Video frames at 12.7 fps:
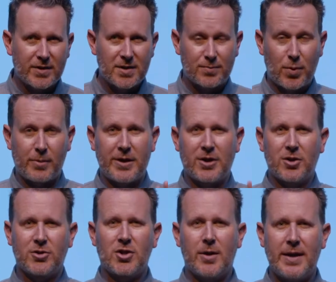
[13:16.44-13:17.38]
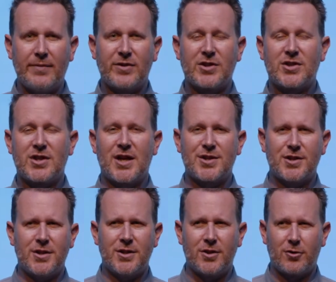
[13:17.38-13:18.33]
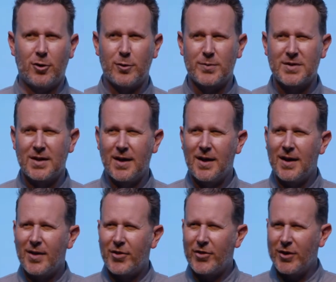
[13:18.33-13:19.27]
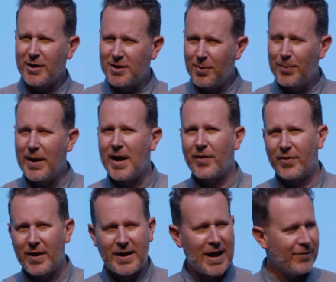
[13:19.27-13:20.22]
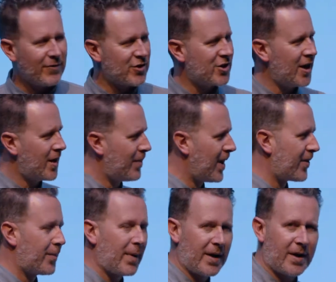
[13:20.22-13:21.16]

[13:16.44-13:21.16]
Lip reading: this is probably a good time to have a discussion in your groups. Think about and have a chat about the